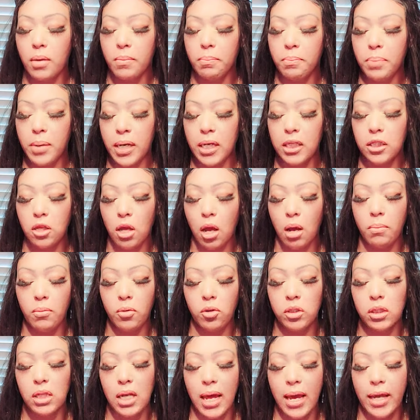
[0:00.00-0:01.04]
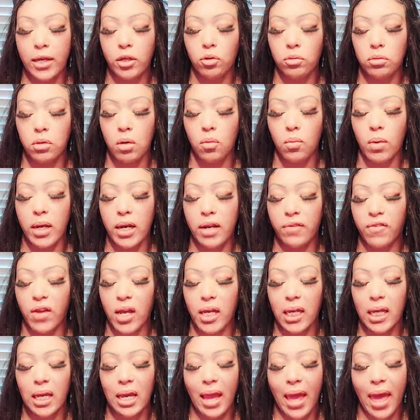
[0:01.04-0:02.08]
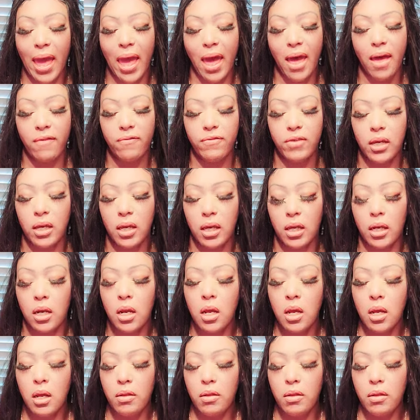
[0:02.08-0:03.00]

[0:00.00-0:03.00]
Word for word: but it's almost like, you know what, if I can't have it,